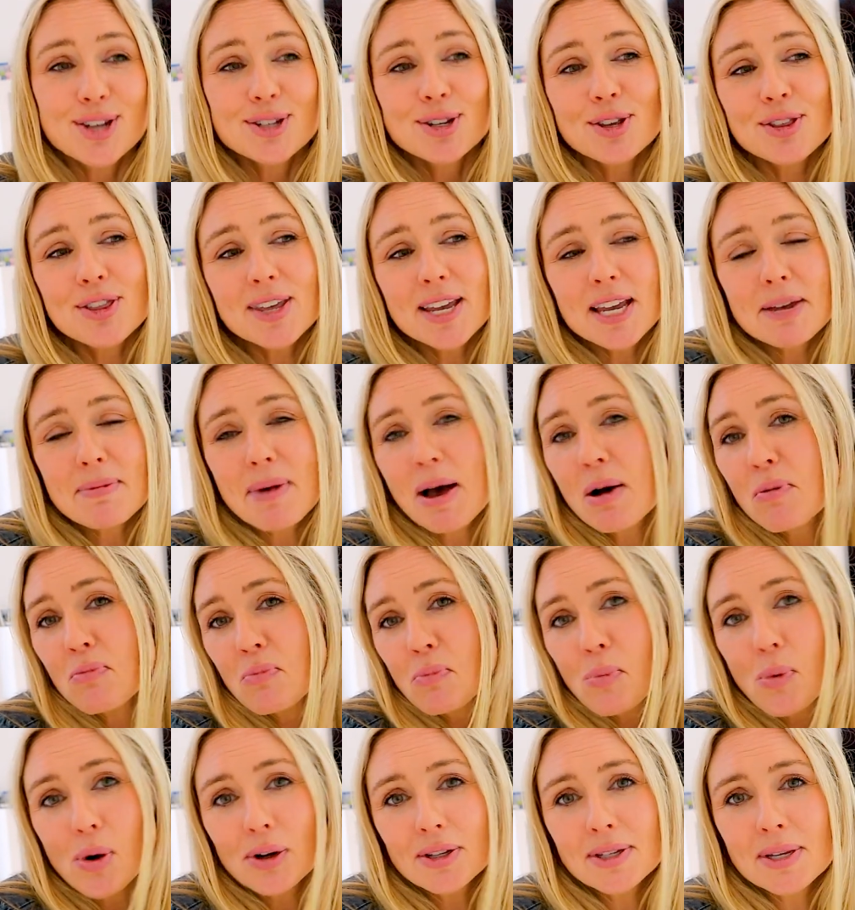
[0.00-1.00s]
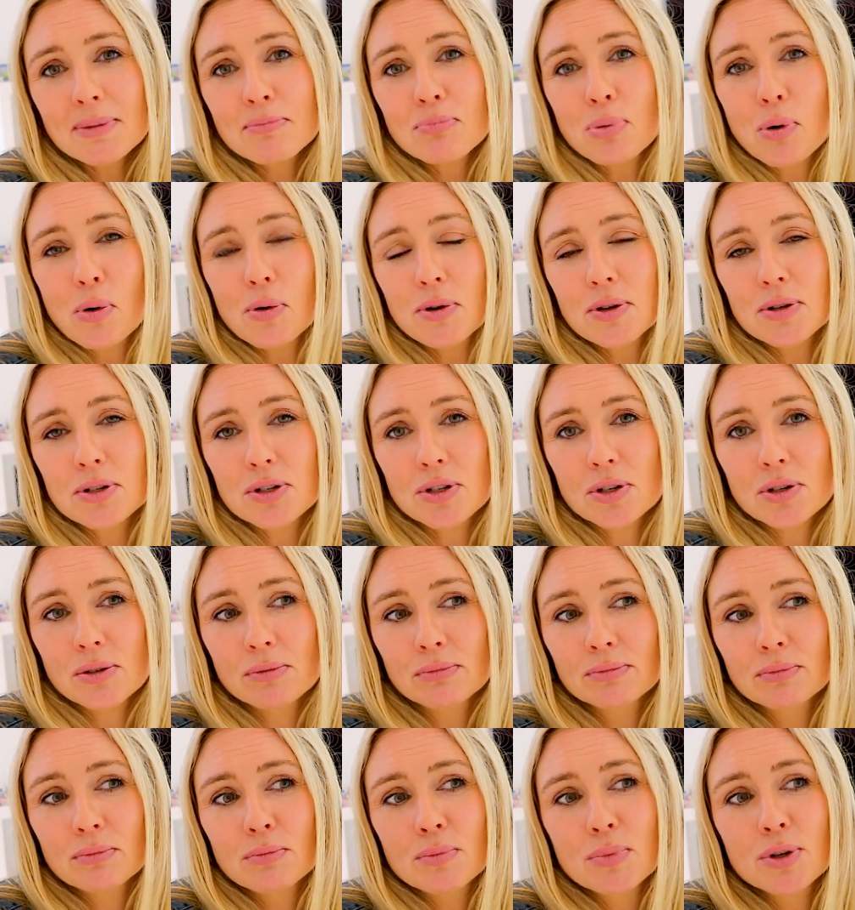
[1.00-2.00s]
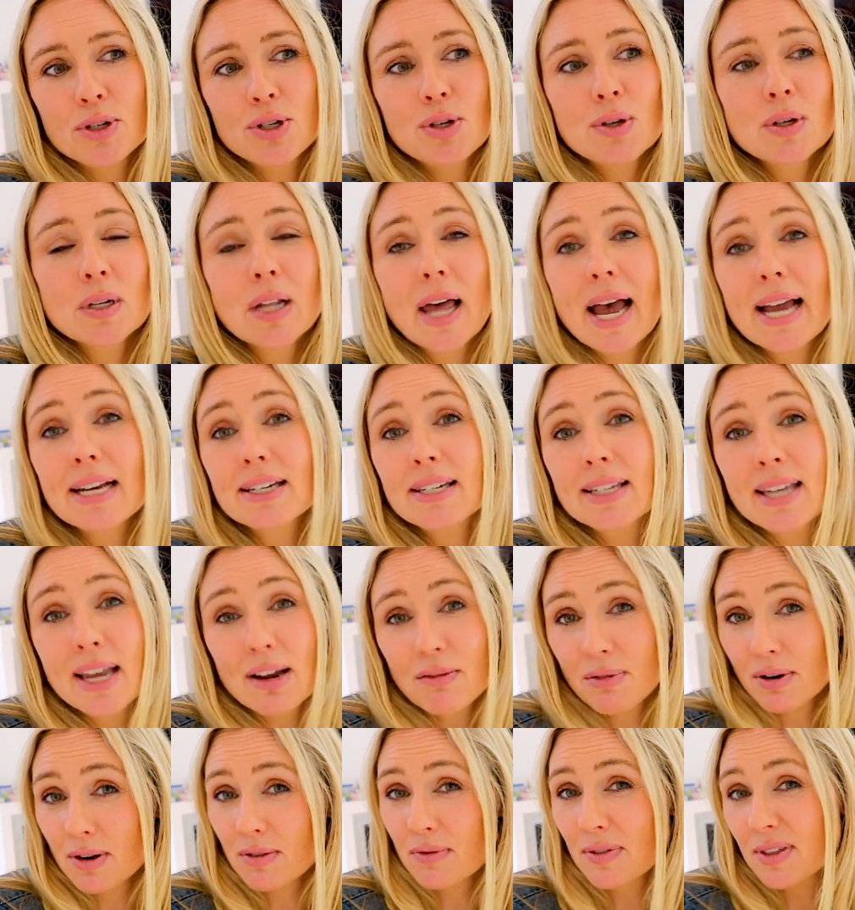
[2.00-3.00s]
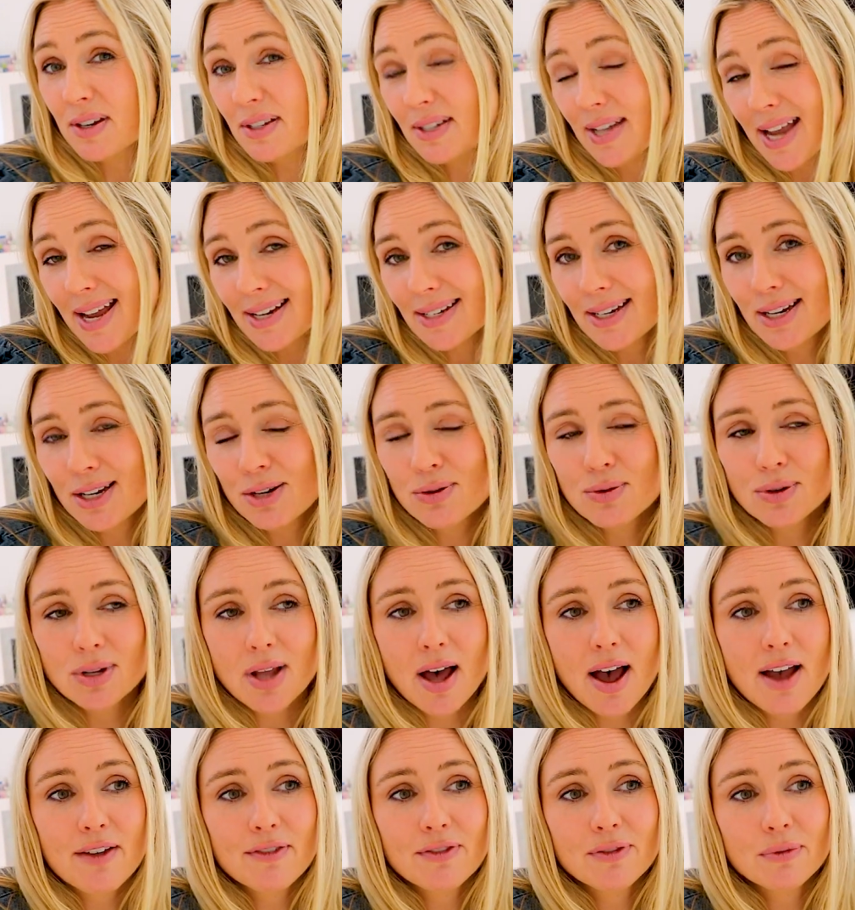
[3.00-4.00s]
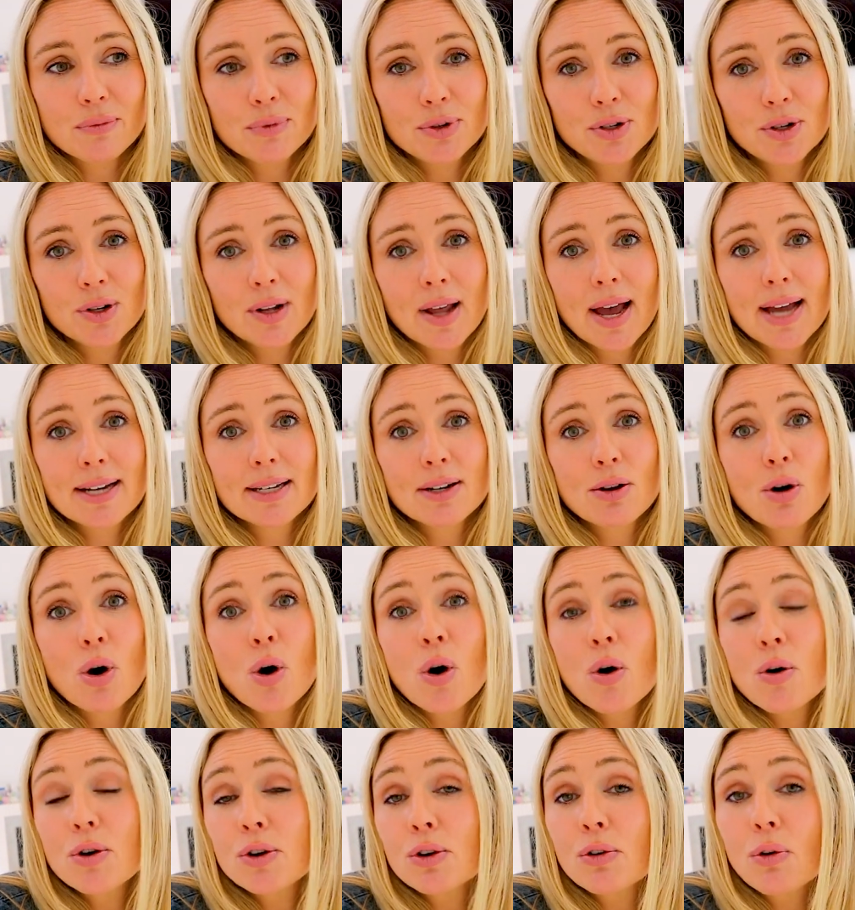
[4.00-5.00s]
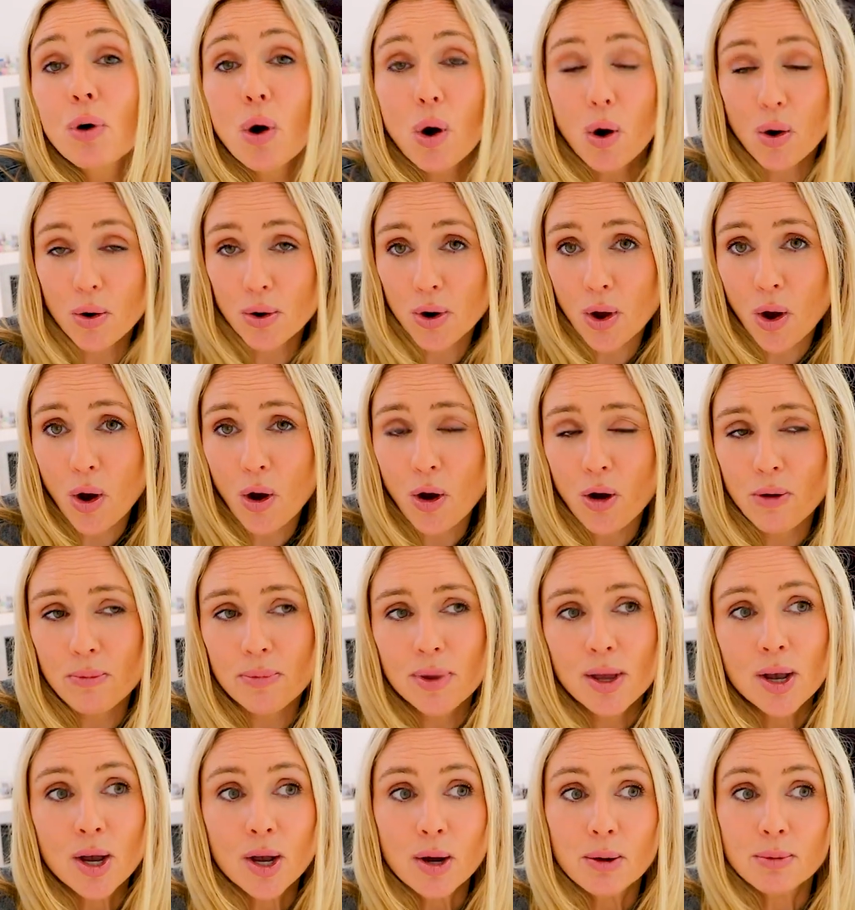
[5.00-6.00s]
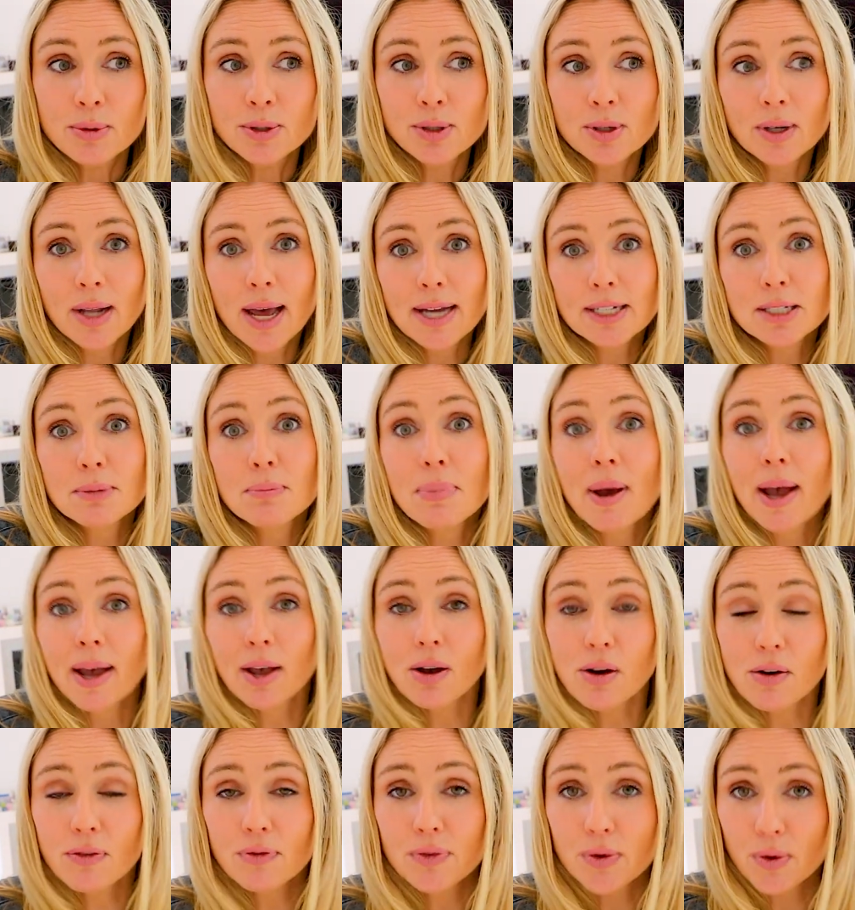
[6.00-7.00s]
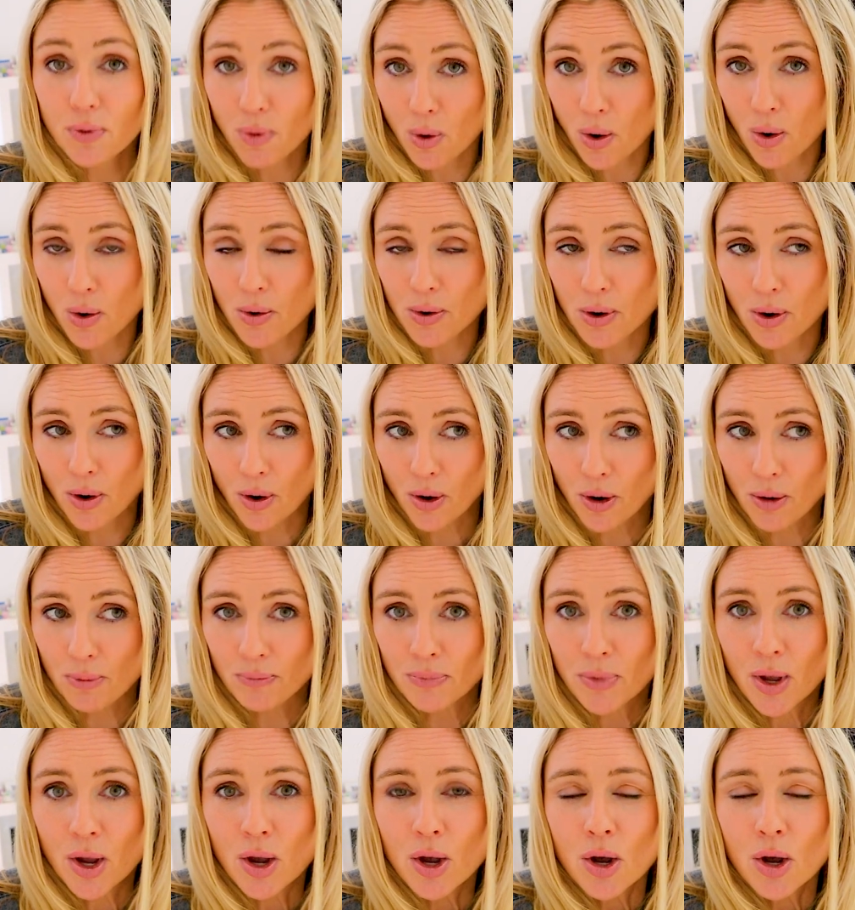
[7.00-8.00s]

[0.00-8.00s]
So think about what's important to you. Would you like to get rid of the debt in your life? Would you like to own your own home? Would you like to pay off your own home?